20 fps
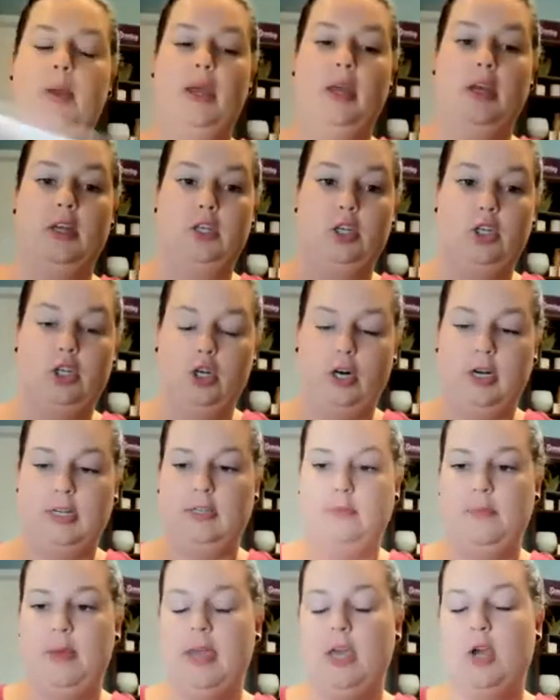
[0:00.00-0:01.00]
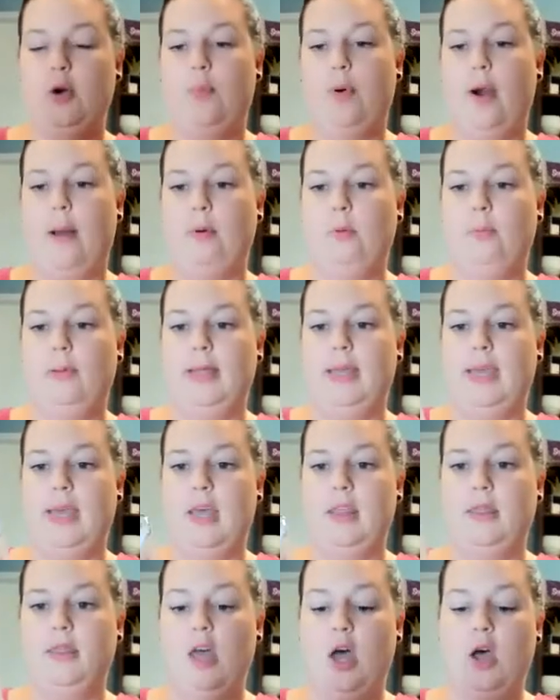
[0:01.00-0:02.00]
because trust me, you'll probably
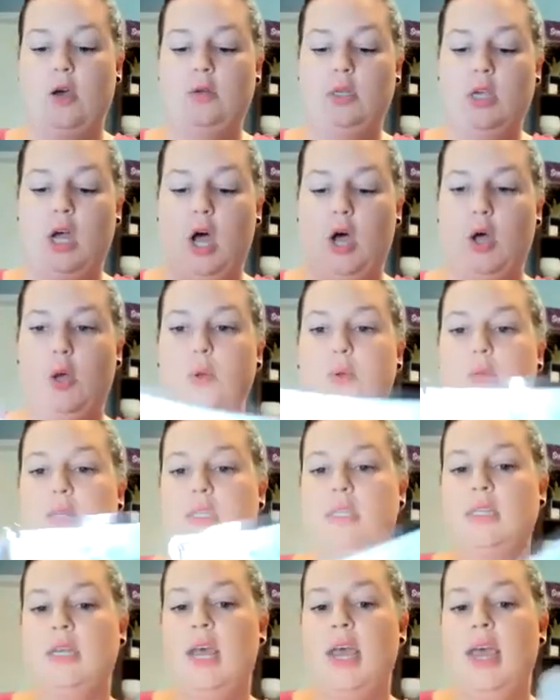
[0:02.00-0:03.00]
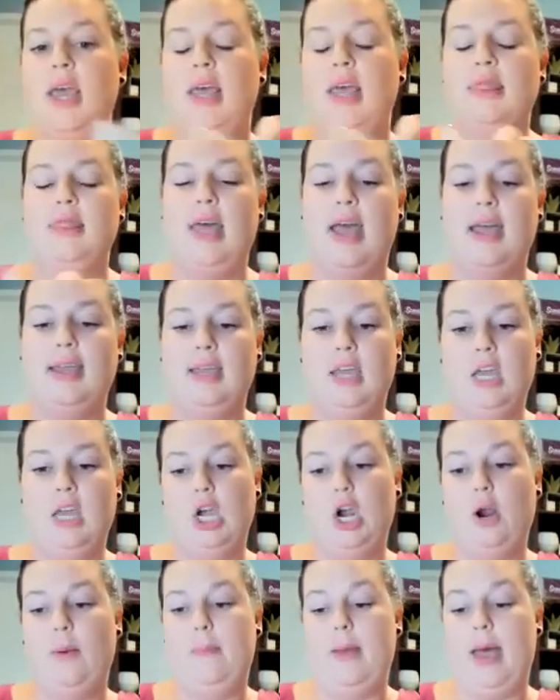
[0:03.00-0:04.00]
get those hosts that get
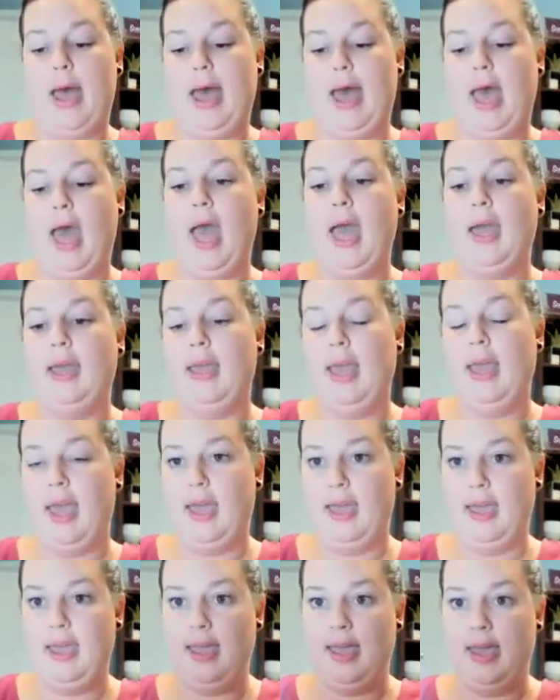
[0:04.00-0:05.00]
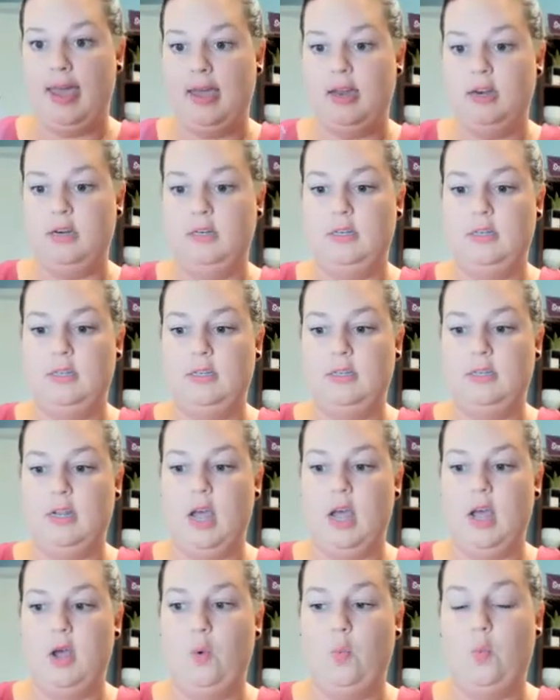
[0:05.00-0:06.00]
your bag and
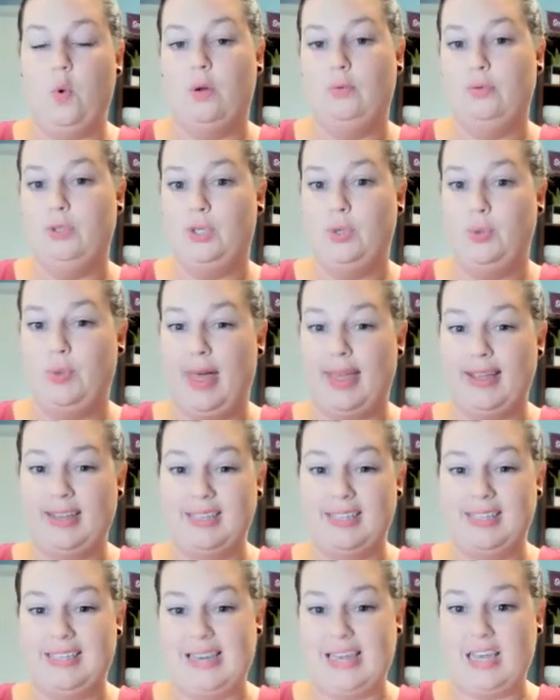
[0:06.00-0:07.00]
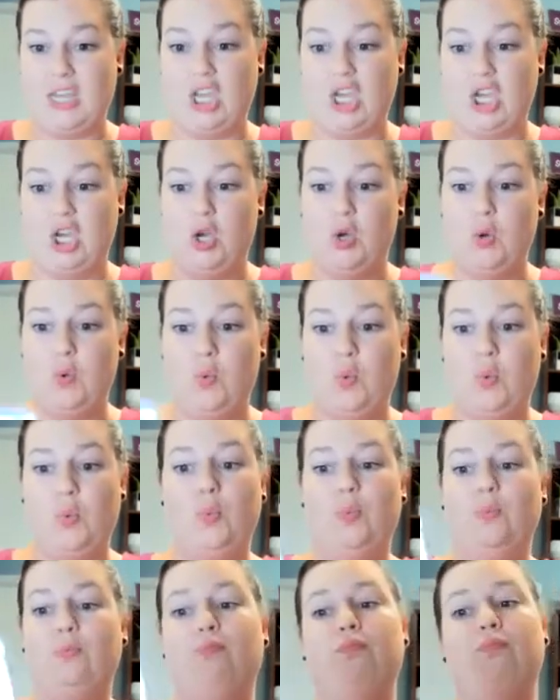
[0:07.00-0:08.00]
want to like stick you
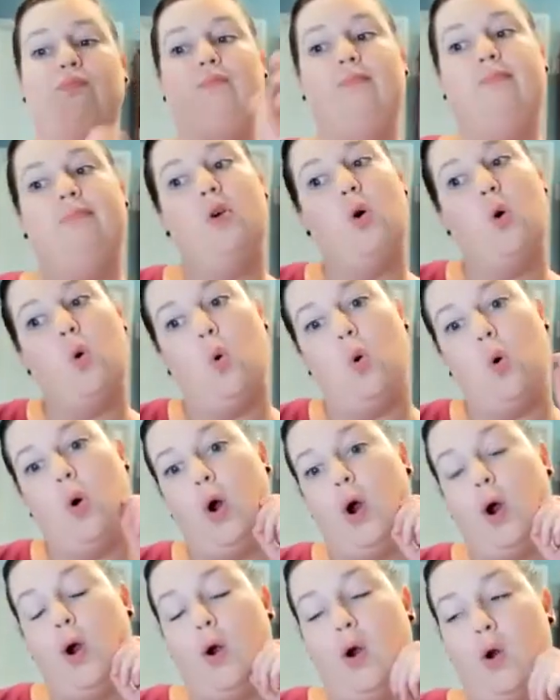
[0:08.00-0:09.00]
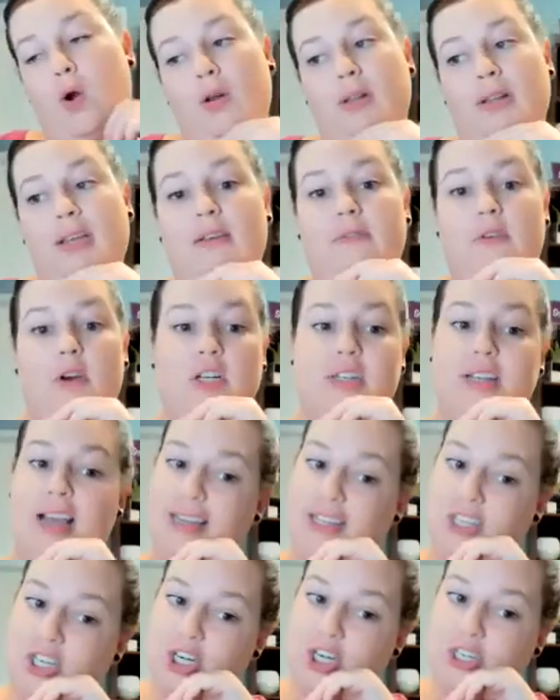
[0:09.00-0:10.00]
or leave your
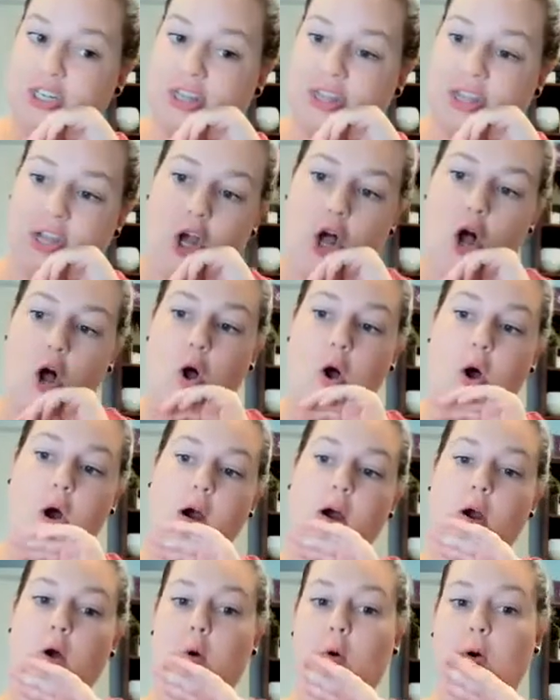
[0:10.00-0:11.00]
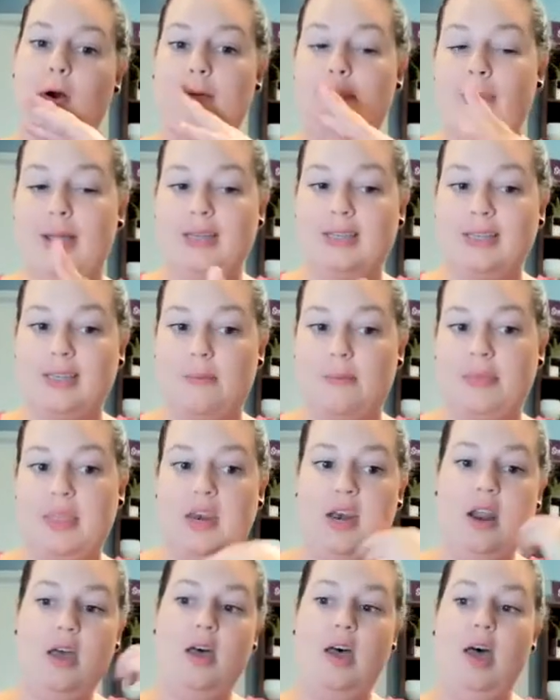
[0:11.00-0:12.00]
testers in the car or mess
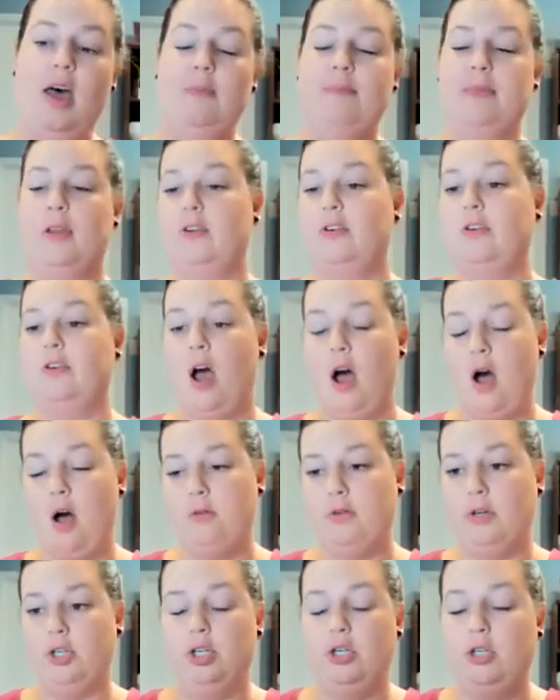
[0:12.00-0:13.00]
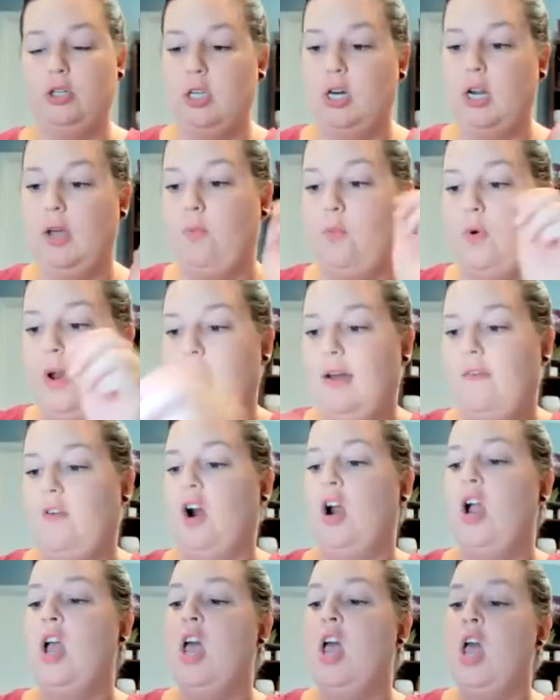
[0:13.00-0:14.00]
something up, their dog chews it up,
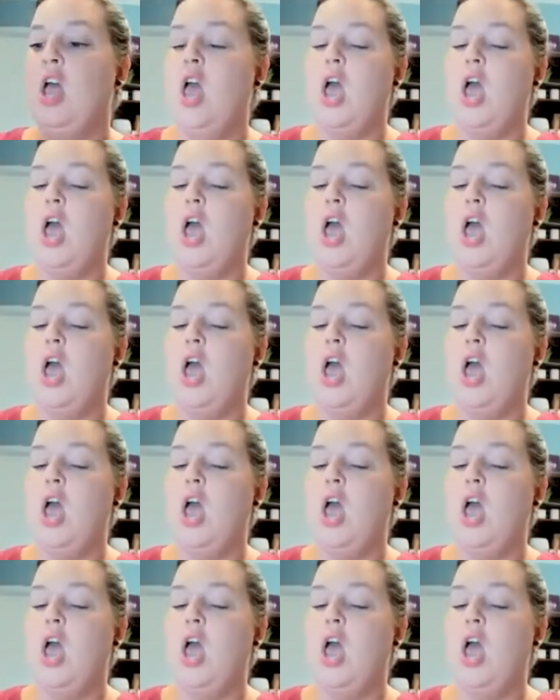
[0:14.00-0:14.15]
whatever.